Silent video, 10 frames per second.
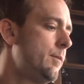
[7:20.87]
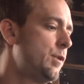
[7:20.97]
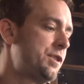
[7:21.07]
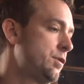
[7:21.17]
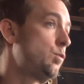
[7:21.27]

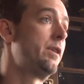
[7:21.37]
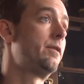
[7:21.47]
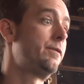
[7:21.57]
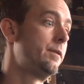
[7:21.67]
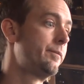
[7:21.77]
which is
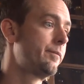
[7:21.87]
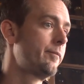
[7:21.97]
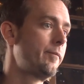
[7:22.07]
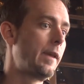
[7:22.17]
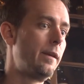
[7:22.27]
wonderful.
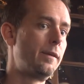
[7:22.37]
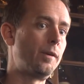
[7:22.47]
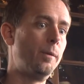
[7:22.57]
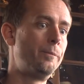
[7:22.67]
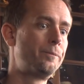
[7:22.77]

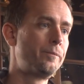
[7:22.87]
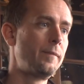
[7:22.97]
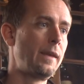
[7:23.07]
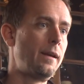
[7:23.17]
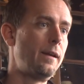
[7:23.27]
So
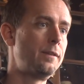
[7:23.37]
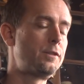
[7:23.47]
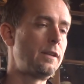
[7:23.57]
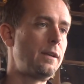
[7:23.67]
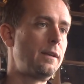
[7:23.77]

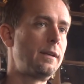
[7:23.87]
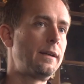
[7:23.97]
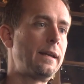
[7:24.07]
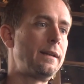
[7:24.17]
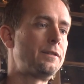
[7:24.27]
it's
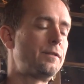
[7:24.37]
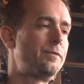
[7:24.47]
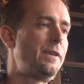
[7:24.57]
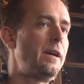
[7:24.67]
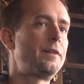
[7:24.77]

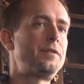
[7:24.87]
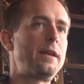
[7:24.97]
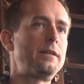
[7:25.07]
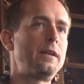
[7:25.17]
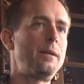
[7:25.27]
very
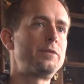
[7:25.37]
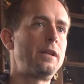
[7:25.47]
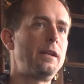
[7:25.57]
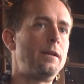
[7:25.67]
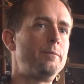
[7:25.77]
exciting times,
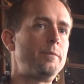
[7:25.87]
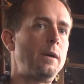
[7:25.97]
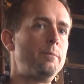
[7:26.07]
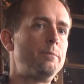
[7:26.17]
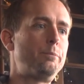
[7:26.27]
and
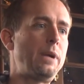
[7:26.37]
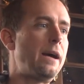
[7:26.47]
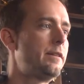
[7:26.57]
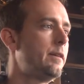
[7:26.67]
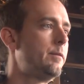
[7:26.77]
I'm
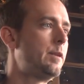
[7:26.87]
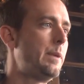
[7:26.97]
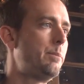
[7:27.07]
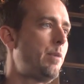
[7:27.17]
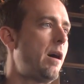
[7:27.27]
proud to
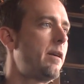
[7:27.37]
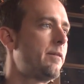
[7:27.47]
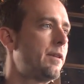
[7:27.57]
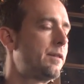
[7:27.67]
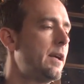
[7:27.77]
be part
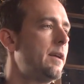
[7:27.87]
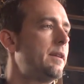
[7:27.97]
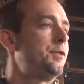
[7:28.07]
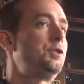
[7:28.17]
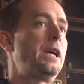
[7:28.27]
of
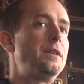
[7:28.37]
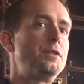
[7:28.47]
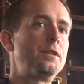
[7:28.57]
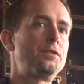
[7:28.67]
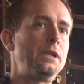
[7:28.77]
this
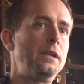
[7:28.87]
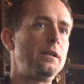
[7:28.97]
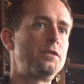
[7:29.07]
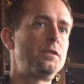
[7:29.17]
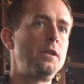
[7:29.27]
changing scene.
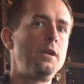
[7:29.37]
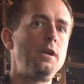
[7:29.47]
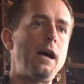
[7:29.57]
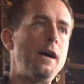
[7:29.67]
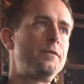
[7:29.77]

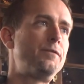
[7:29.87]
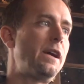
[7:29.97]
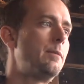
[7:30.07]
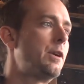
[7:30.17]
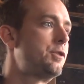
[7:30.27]
I
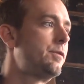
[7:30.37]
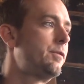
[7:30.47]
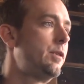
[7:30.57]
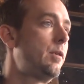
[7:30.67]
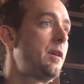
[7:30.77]
very much
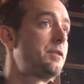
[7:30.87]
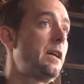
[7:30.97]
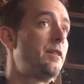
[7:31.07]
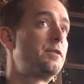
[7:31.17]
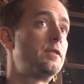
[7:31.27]
view
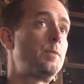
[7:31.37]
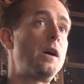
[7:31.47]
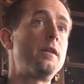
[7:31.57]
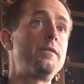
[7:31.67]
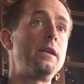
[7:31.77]
ourselves as
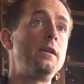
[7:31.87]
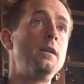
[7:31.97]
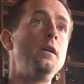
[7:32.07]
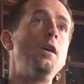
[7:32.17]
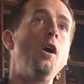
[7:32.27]
part of the
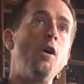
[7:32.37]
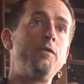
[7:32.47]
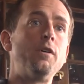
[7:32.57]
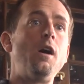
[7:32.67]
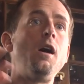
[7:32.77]

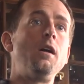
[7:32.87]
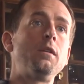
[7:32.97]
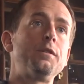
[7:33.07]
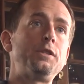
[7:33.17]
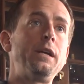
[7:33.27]

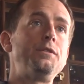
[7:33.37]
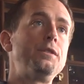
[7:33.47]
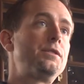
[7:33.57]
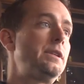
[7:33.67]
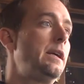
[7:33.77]
overall
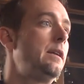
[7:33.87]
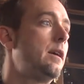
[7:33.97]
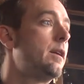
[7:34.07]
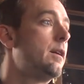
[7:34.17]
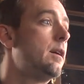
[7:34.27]
changing scene
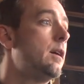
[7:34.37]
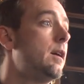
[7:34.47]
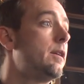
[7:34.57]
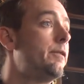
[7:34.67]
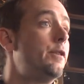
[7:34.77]
on a
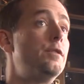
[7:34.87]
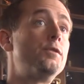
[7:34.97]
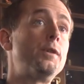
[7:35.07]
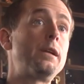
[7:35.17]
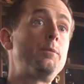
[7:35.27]
food
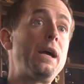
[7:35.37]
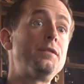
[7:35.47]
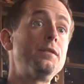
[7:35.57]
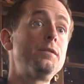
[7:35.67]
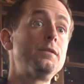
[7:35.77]
and drink
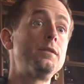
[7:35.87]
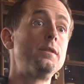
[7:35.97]
basis.